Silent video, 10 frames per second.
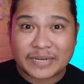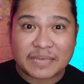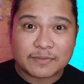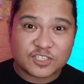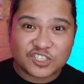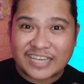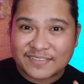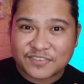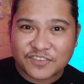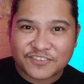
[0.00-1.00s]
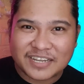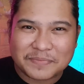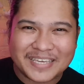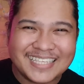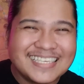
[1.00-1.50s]
My name is Jeth from the
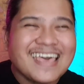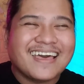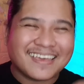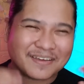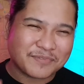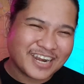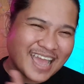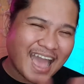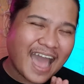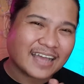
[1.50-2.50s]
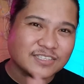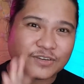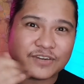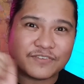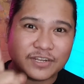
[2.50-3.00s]
Philippines, the Amory
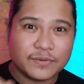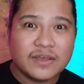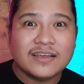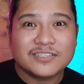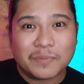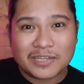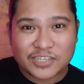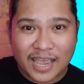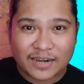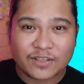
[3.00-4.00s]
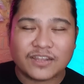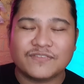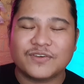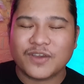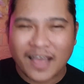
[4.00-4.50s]
actor, and if you're new to my channel, and
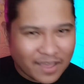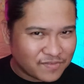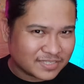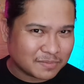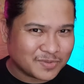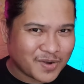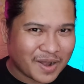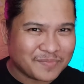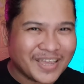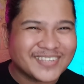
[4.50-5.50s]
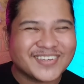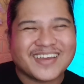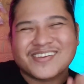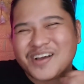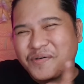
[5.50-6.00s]
if you haven't subscribed yet, you
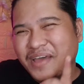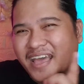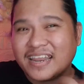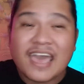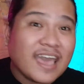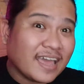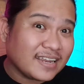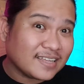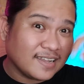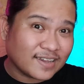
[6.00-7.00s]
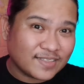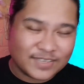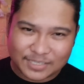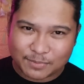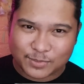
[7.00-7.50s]
can go ahead and click
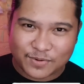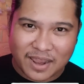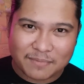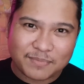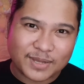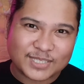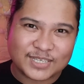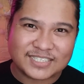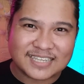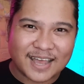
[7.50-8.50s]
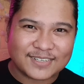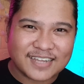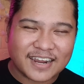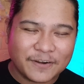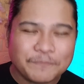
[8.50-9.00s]
on the subscribe button down
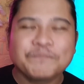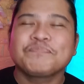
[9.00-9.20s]
there.